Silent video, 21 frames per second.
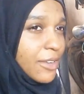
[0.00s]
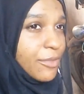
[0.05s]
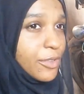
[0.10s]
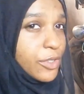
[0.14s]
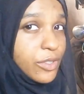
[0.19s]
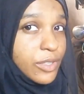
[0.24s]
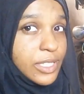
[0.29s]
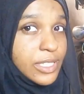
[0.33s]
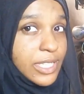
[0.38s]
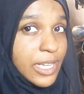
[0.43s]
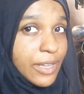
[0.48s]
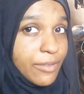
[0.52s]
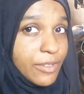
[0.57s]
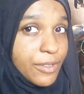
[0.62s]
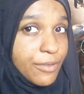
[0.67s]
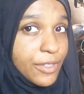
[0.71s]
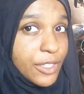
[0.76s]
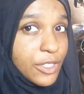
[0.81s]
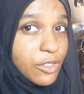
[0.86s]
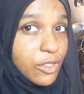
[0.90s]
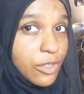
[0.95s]
of another safety
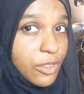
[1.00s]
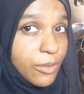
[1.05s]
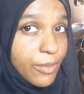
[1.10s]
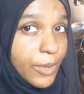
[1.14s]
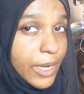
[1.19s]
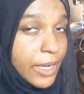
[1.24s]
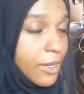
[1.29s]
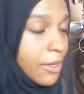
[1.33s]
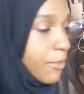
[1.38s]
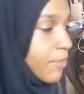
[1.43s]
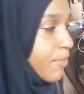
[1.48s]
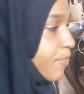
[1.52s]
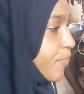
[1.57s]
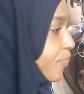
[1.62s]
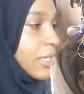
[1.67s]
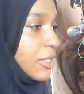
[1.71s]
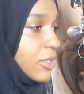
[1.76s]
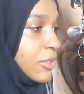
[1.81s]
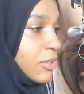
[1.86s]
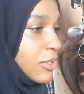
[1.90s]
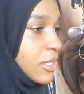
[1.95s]
feature on the bike.
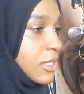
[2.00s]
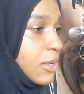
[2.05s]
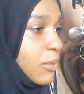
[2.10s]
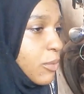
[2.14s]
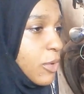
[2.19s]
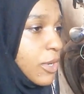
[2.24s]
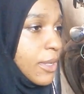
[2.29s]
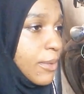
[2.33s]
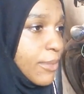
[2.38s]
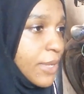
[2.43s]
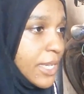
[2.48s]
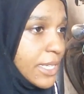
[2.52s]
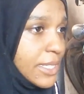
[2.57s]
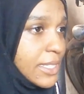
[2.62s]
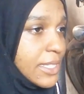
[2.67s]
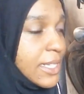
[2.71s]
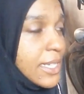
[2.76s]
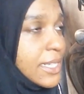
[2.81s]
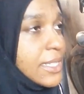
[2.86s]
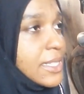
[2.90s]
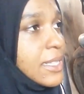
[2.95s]
That does, and what it means
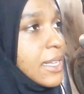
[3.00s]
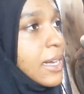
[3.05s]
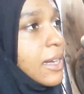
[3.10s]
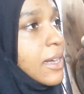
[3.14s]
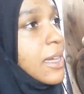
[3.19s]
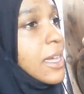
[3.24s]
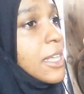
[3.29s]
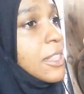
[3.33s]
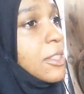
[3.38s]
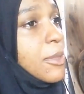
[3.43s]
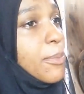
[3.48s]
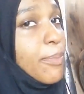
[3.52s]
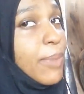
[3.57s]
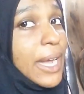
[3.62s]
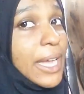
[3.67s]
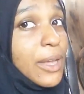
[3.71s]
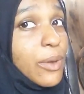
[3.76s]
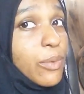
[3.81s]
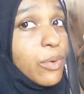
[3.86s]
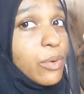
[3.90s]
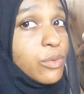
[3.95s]
is that the
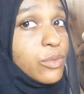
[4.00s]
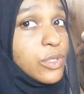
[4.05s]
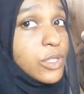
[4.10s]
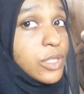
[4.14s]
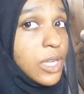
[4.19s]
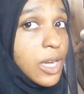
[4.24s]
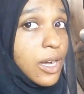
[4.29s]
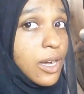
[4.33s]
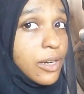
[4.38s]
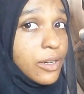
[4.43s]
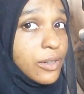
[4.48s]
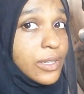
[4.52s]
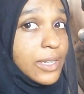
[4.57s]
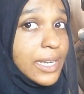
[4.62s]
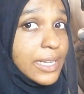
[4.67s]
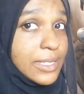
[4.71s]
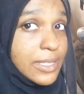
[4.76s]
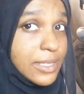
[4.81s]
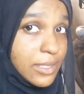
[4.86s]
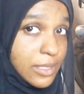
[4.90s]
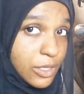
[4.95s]
bike won't start
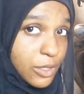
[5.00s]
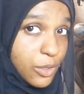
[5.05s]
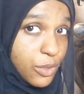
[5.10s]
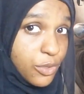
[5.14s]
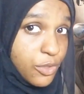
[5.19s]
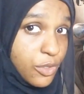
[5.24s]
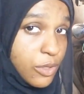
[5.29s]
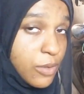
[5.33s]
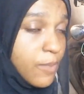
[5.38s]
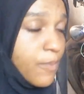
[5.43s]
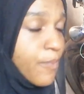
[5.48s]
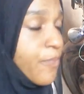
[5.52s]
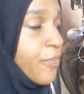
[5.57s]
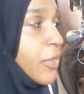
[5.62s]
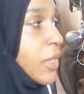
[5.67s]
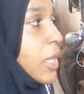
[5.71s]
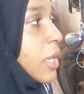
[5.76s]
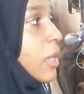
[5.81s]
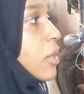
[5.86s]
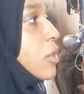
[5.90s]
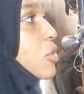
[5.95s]
unless it's in neutral.
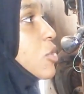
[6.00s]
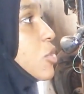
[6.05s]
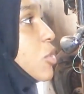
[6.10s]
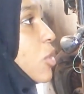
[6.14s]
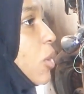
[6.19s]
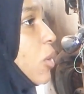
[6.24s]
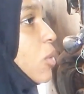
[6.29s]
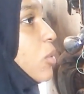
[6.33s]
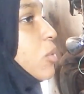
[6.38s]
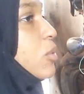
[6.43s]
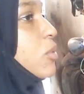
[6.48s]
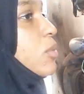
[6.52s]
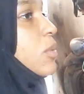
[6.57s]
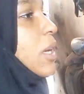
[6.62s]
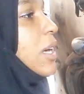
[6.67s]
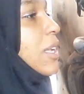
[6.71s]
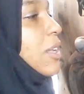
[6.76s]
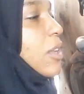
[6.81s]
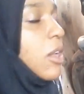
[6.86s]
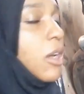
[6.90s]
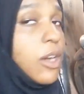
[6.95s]
So
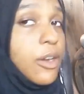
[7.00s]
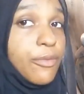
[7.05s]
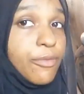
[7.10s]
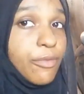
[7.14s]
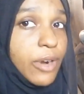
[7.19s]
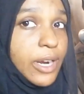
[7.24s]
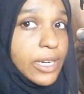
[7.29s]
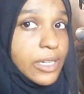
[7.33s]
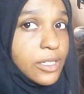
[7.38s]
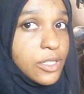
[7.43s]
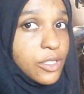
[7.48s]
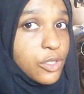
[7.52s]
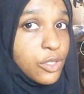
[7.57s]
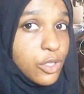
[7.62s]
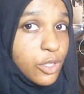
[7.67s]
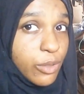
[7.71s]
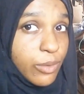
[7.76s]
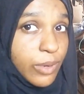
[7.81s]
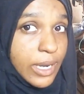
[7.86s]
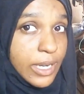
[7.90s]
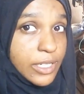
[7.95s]
a lot of riders
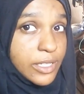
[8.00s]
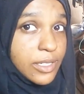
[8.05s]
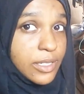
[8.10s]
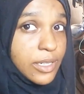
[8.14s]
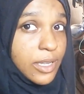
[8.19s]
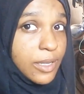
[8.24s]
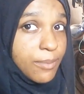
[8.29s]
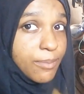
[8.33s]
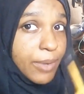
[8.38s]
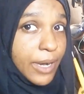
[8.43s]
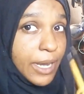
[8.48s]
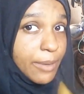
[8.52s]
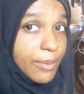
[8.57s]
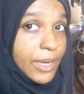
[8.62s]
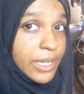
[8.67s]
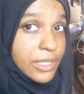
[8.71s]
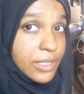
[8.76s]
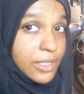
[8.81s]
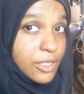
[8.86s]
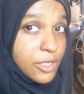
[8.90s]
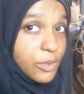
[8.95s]
do actually
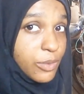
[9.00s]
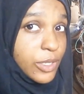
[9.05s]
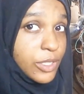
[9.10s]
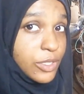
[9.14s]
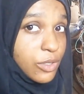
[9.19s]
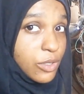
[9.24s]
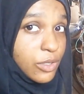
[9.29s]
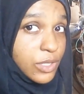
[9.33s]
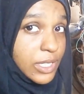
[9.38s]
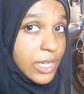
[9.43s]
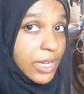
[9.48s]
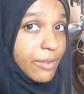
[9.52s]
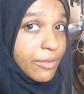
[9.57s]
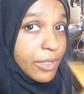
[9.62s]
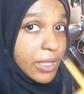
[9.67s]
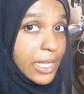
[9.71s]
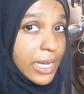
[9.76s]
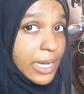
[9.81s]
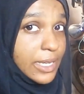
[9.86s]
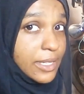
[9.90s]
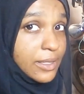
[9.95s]
bypass this switch altogether,
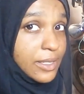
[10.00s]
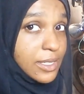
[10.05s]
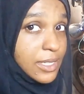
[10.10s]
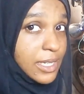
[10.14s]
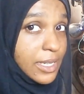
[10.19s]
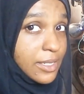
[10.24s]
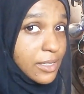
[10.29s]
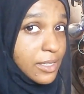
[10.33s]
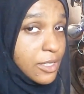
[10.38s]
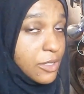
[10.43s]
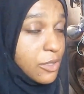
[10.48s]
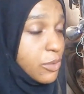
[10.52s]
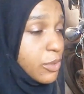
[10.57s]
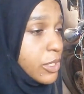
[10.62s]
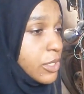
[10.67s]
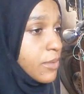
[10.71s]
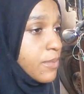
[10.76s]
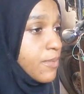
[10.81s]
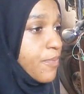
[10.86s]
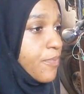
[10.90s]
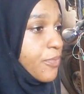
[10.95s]
that and the side stand
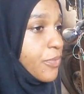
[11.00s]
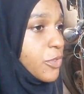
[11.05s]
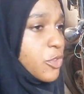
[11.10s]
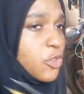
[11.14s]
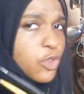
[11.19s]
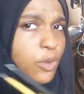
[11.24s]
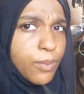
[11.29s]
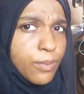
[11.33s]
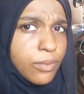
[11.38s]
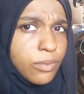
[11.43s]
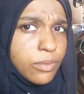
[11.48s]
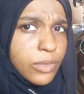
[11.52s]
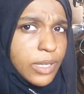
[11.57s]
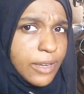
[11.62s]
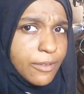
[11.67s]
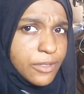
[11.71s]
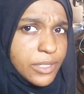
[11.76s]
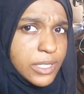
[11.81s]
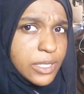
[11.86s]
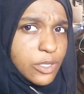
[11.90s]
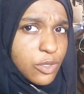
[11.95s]
switch.
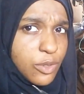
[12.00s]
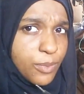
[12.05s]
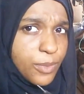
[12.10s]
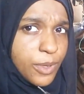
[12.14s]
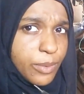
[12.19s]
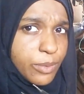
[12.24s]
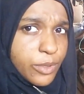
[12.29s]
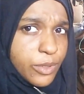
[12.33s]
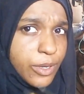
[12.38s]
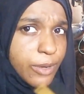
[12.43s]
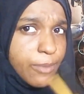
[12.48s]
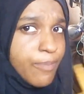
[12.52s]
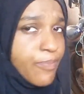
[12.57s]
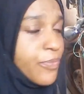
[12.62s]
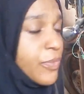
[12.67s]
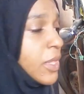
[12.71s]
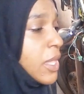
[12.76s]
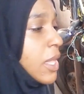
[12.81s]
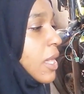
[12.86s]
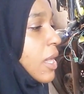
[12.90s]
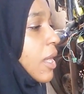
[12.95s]
I've seen some people do it.
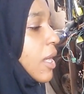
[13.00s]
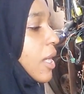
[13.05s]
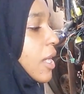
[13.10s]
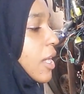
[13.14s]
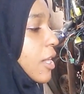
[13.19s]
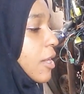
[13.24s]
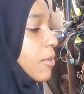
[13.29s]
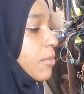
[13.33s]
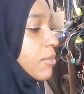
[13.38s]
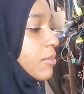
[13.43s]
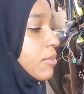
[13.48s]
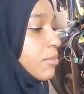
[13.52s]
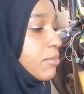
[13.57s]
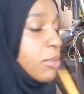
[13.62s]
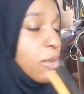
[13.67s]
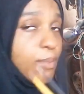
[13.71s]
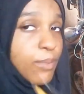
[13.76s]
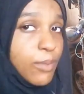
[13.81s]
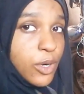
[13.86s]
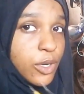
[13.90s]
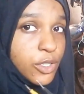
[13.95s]

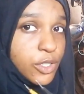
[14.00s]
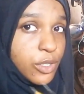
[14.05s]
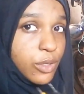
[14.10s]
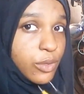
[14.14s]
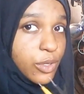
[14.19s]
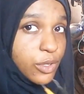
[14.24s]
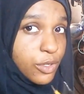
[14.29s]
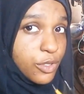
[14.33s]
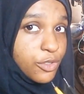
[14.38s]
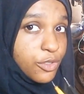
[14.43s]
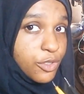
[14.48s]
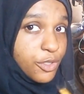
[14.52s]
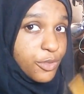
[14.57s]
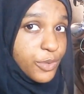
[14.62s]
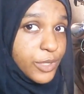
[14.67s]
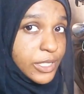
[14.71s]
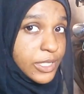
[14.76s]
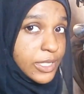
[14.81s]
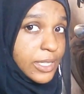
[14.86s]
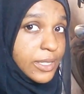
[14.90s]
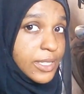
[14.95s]
But more so the neutral
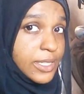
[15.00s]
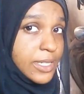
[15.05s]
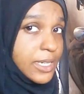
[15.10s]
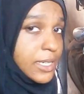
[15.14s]
switch than the